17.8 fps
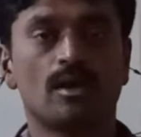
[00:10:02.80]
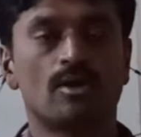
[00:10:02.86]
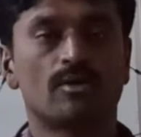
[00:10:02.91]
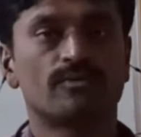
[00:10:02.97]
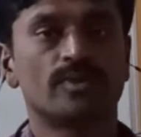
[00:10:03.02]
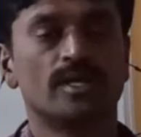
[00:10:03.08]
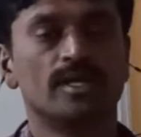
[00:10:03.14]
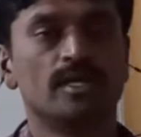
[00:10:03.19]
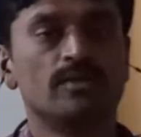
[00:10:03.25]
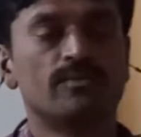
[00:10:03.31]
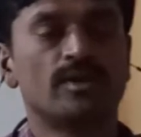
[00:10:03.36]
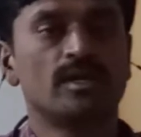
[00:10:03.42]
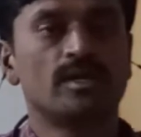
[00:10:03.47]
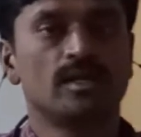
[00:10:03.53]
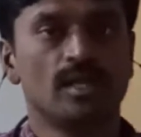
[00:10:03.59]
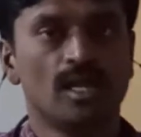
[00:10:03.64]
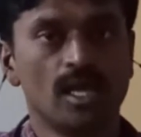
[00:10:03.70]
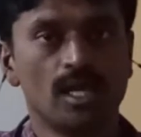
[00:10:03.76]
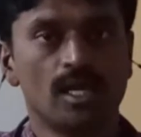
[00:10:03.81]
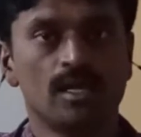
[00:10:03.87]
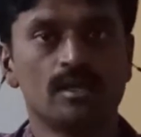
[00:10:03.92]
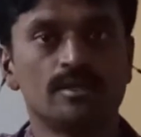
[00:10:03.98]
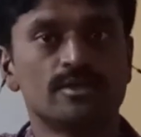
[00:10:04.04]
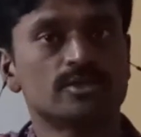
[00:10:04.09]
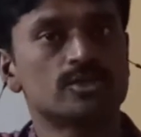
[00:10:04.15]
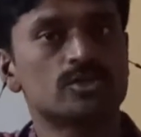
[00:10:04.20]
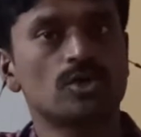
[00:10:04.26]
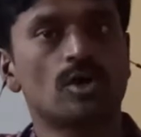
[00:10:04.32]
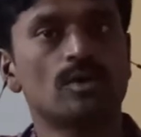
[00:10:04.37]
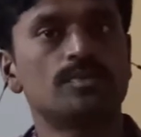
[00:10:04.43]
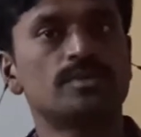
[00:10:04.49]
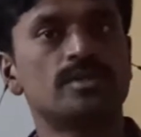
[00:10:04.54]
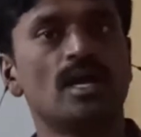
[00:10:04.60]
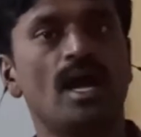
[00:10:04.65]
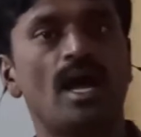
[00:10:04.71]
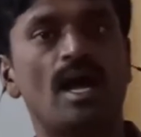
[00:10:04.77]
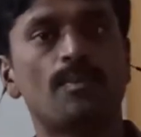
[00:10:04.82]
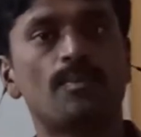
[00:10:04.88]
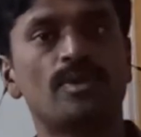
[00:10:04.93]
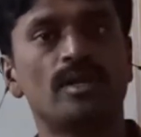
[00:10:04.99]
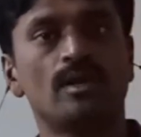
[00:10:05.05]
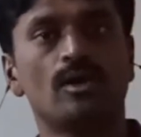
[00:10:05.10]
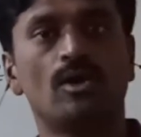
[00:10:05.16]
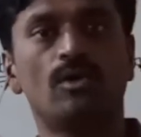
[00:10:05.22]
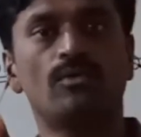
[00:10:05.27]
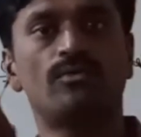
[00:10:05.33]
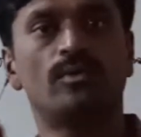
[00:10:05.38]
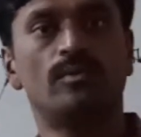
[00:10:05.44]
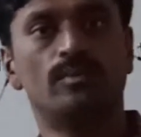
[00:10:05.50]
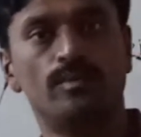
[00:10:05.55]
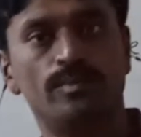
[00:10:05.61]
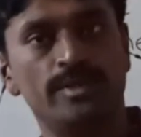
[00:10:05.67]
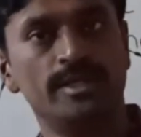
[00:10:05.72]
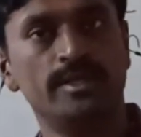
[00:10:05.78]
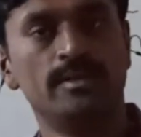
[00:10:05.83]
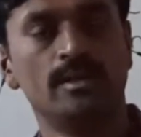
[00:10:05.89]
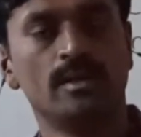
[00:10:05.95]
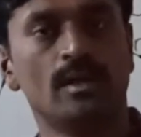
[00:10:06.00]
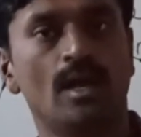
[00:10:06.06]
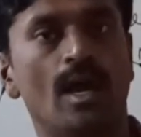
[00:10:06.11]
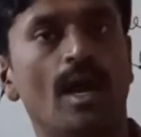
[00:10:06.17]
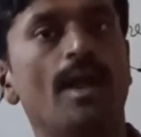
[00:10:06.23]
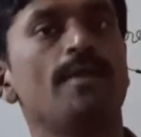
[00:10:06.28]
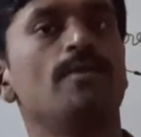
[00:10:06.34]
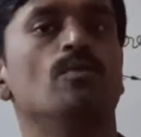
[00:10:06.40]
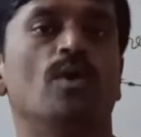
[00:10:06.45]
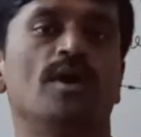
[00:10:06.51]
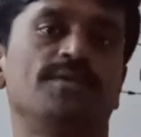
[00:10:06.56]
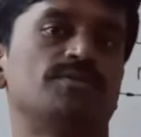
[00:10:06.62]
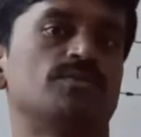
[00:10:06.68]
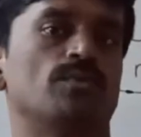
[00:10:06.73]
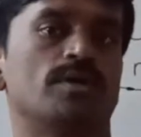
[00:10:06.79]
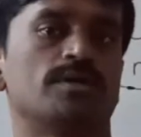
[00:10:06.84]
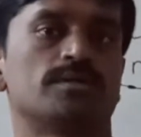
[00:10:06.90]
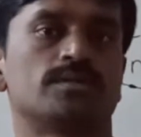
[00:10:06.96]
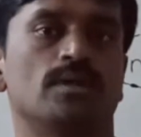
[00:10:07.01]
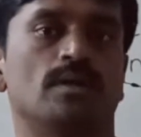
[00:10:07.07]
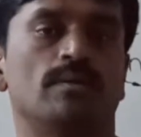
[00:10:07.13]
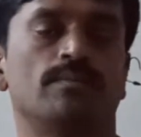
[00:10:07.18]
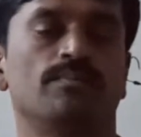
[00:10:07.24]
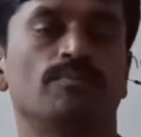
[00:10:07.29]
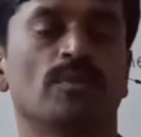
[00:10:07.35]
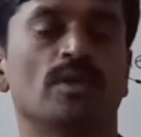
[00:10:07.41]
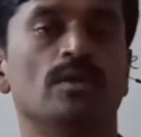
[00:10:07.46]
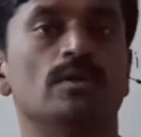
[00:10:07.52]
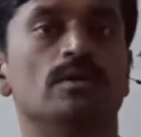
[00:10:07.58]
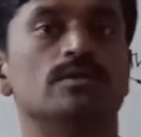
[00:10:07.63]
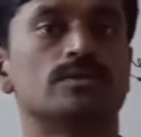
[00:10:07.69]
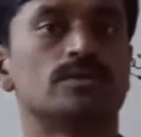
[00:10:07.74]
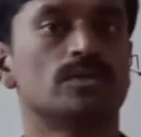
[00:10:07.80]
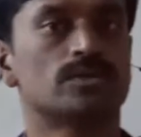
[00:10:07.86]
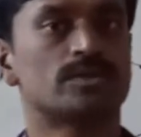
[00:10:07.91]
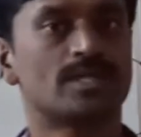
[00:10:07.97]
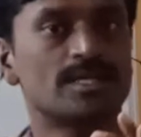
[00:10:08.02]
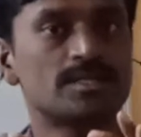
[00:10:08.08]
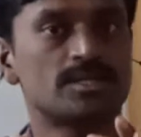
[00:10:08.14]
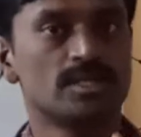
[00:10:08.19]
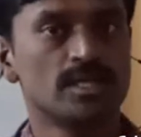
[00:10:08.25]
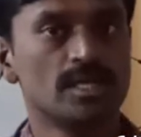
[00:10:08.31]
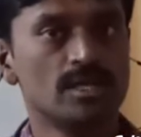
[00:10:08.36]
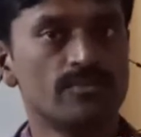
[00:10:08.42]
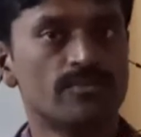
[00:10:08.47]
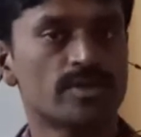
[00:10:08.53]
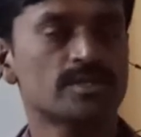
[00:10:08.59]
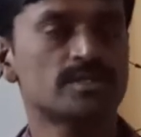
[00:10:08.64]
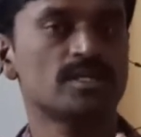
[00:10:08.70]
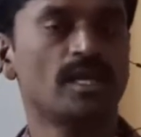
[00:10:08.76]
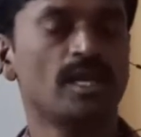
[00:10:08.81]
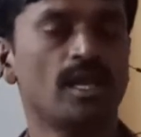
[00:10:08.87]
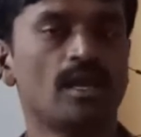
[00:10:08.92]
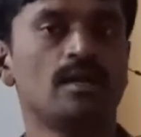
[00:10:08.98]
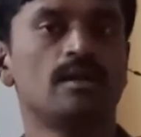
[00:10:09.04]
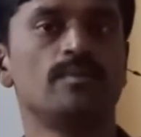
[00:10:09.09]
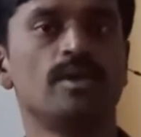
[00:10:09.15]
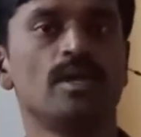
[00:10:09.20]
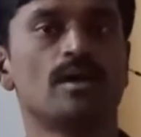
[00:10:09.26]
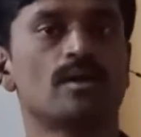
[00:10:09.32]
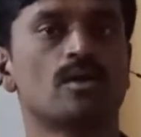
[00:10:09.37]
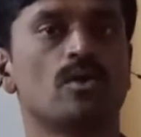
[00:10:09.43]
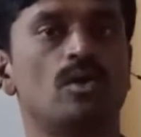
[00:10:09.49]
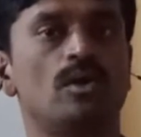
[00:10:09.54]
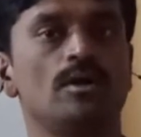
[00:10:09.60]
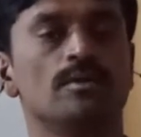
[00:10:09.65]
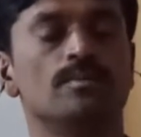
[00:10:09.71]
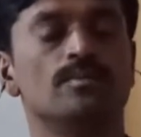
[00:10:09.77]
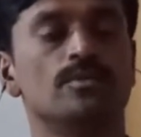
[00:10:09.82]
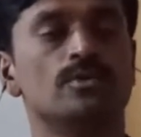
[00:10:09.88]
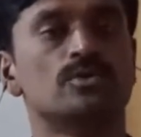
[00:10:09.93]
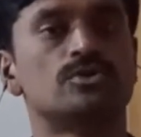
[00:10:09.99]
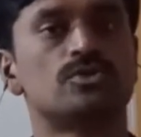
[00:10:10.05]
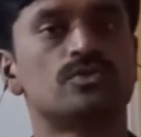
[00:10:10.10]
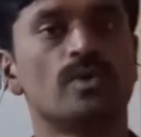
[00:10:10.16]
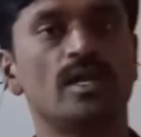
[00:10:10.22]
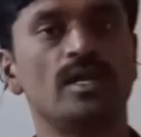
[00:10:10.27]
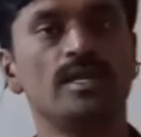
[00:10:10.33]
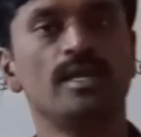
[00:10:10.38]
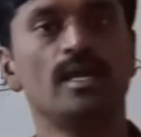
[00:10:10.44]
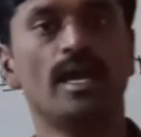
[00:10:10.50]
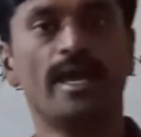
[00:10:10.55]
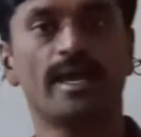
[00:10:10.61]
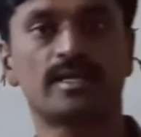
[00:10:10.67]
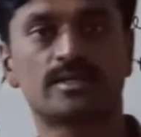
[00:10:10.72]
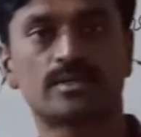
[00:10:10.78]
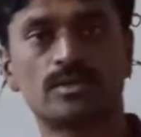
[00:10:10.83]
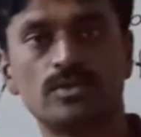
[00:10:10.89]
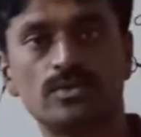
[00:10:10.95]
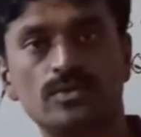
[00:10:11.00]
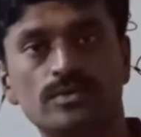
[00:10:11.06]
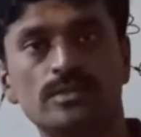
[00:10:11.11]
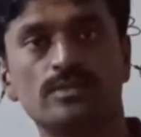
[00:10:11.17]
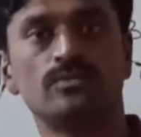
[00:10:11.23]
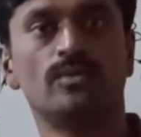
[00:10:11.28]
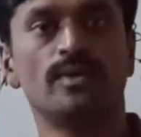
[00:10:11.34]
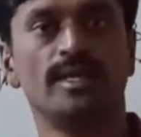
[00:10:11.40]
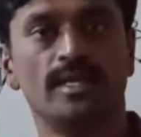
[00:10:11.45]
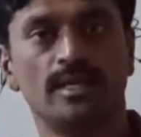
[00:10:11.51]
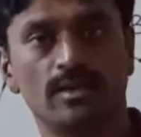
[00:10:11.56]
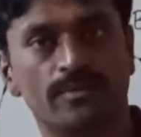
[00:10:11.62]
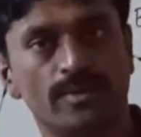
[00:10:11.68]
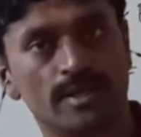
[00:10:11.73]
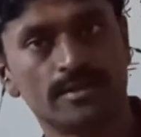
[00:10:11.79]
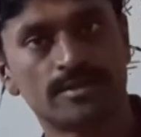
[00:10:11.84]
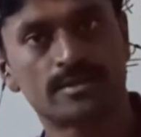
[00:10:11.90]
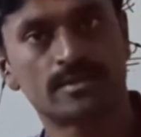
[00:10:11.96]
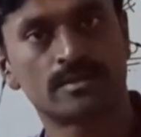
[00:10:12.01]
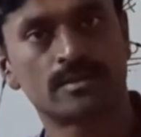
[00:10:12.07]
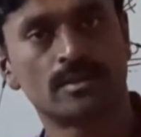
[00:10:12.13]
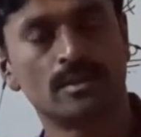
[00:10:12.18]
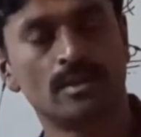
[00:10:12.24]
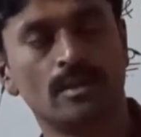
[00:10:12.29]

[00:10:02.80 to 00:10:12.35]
of the event A stops the happening of B and vice versa. So such events A and B are called mutually exclusive events.